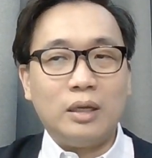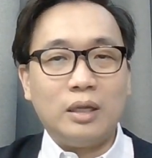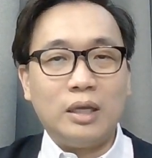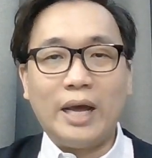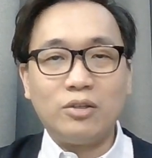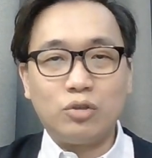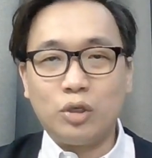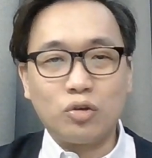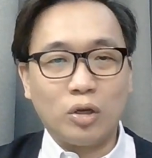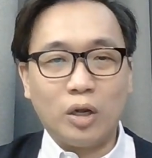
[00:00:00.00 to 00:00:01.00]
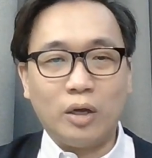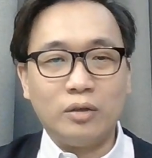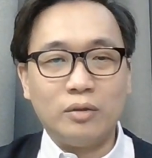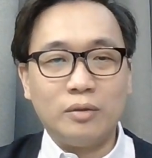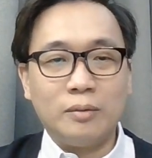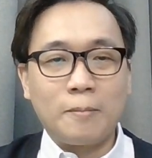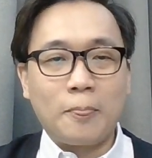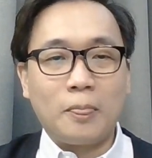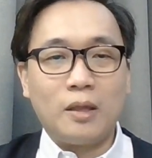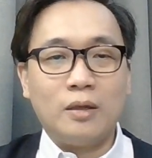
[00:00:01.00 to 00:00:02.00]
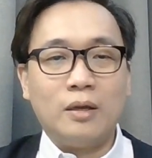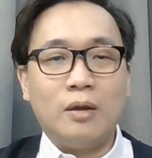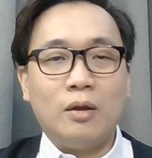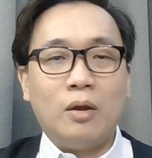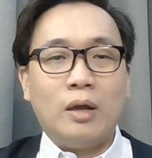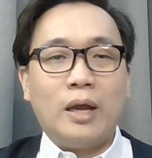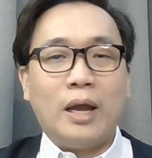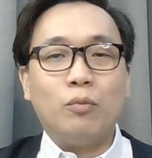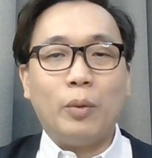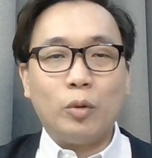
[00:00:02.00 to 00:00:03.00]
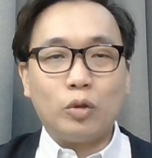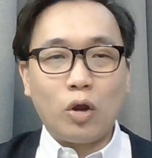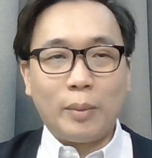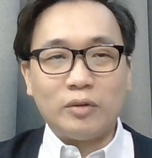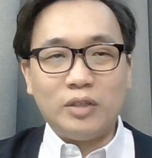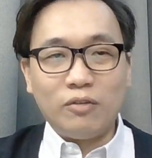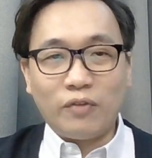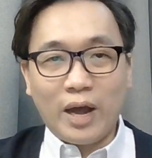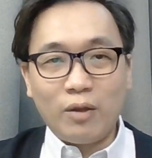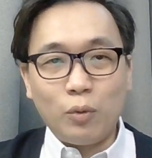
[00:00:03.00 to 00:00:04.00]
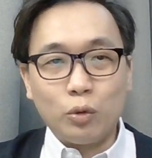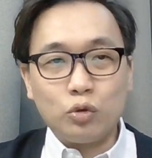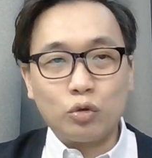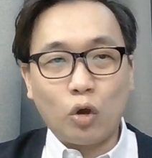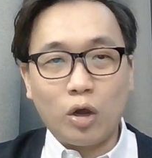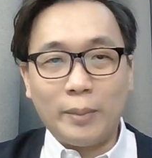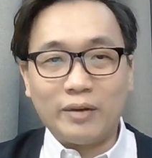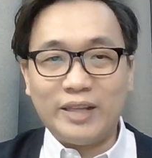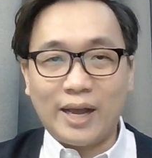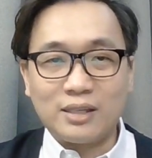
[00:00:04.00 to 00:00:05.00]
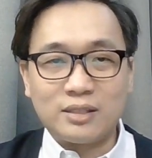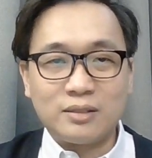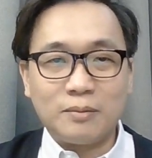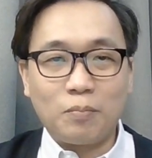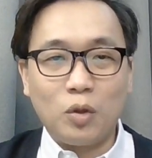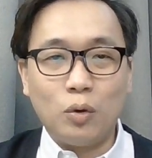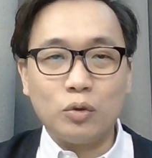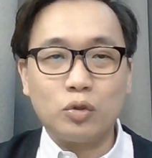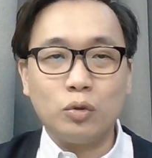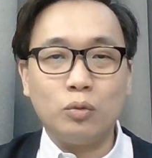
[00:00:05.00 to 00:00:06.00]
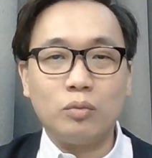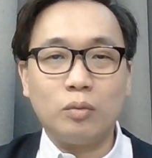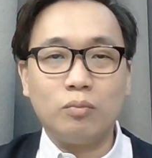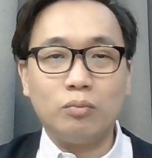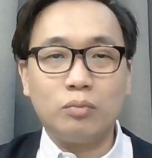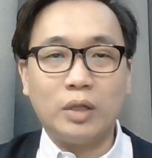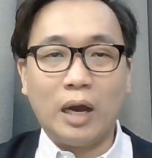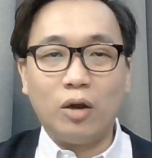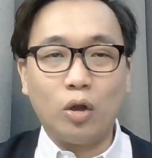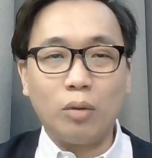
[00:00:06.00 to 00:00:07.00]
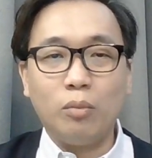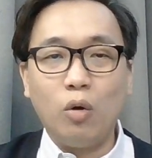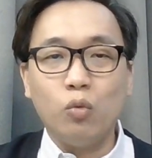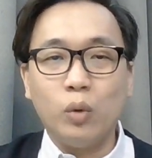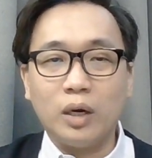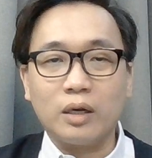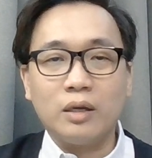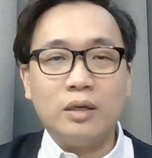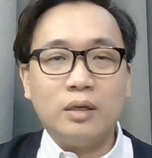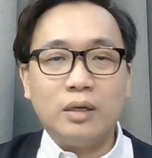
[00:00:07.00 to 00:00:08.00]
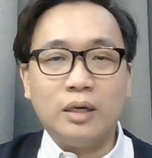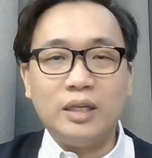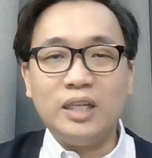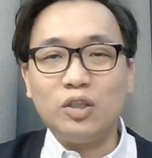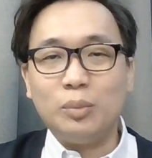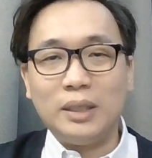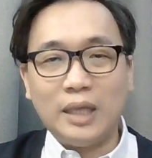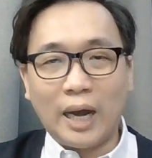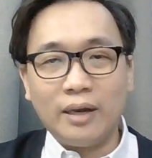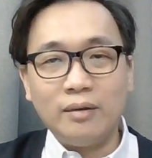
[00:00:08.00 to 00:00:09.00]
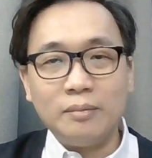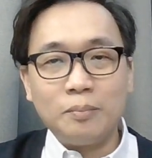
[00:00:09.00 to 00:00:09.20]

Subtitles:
It has changed a lot. And when we talk about DeFi, we also talk about DACs. So there are a lot more work needed to be done,